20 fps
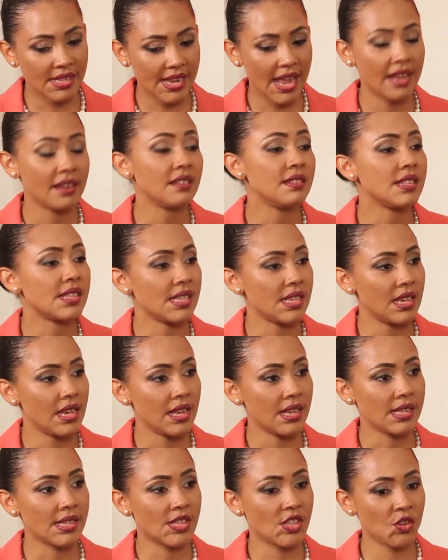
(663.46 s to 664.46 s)
tendency
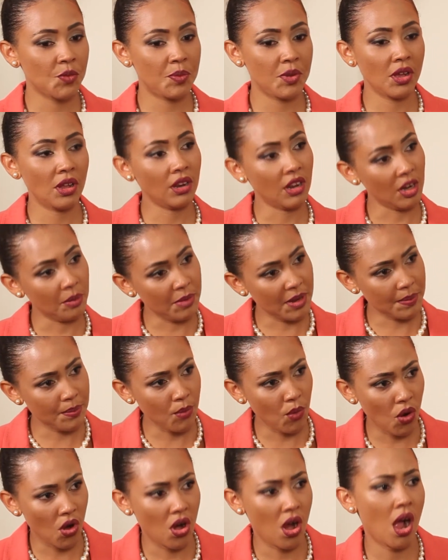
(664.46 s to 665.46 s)
is to be a little bit
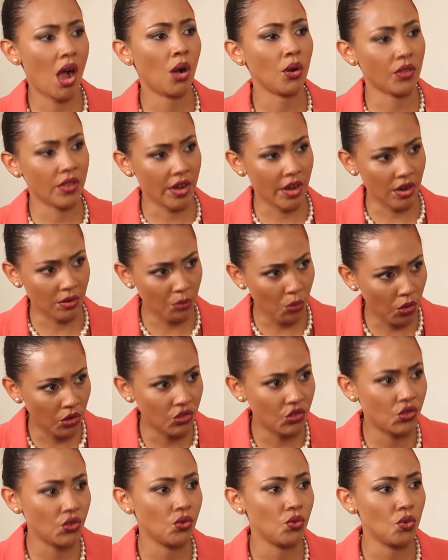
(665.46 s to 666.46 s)
more out there, more
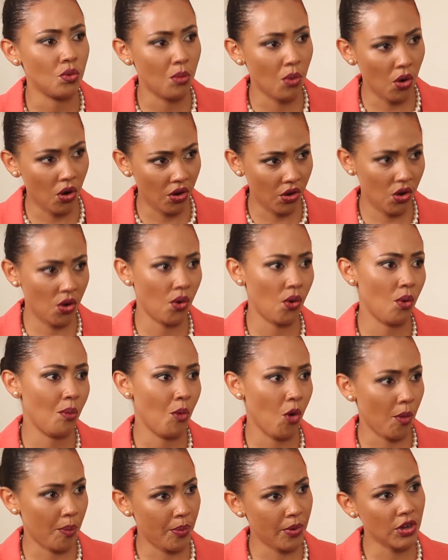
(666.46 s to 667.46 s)
do, more go,
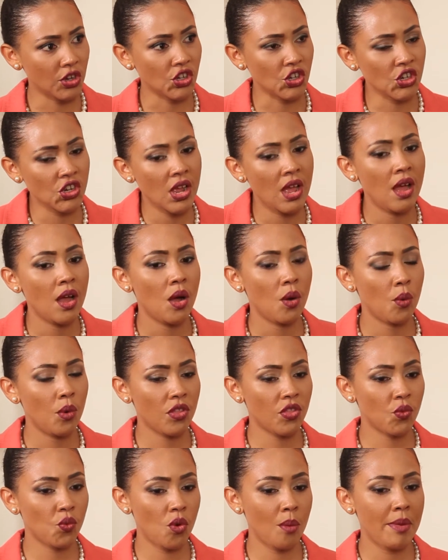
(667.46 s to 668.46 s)
more push.
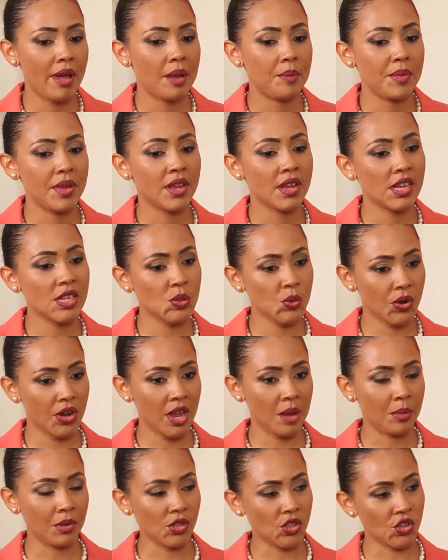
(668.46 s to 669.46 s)
With women, because we're
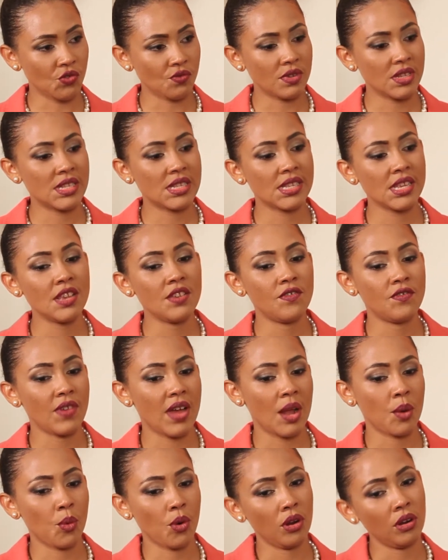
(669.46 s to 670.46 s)
able to receive
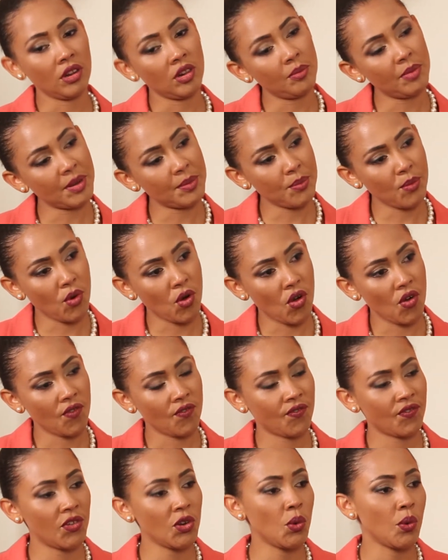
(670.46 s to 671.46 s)
and we're a little bit more
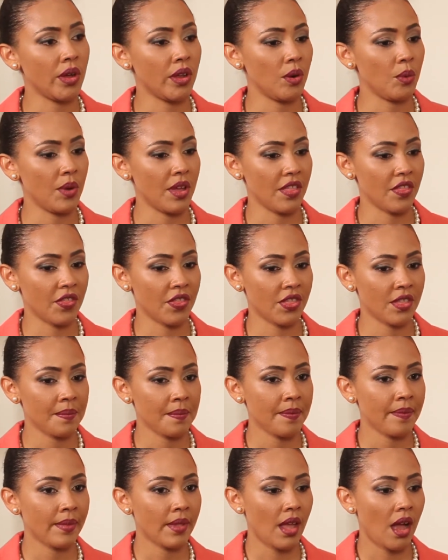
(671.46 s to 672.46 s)
fluid with
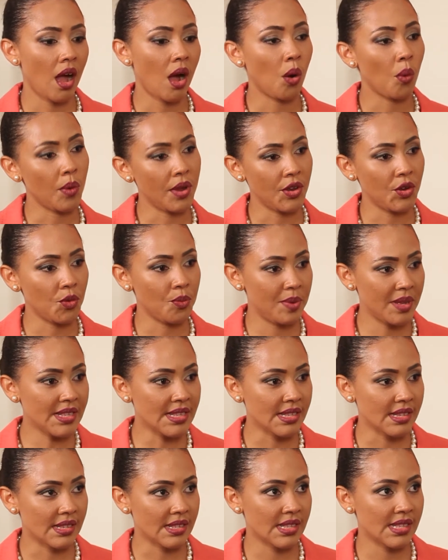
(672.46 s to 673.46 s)
how we do
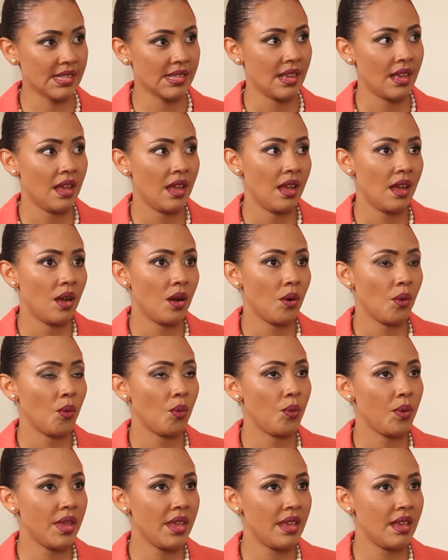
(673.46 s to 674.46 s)
business,
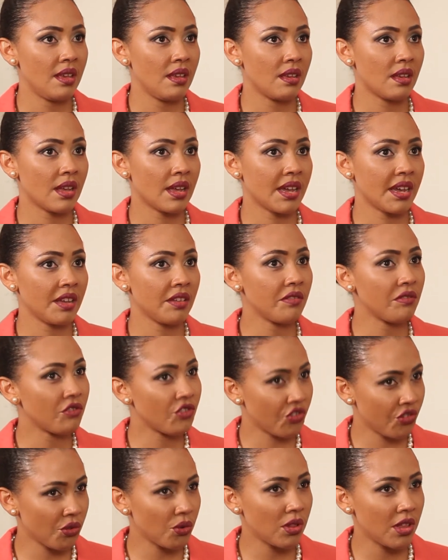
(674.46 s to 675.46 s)
we can
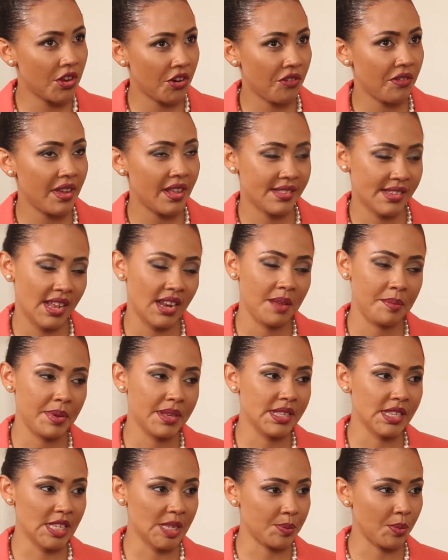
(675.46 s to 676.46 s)
truly create any
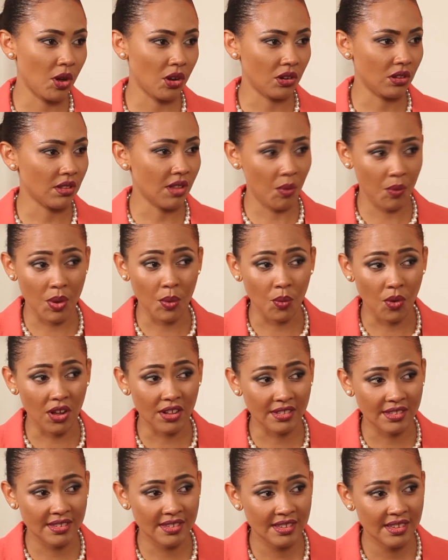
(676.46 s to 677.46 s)
business model that we
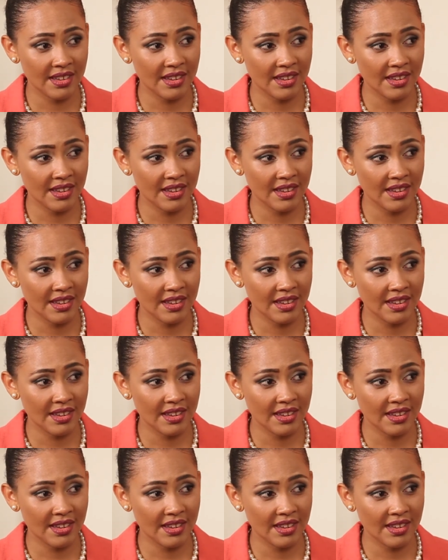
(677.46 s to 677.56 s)
want.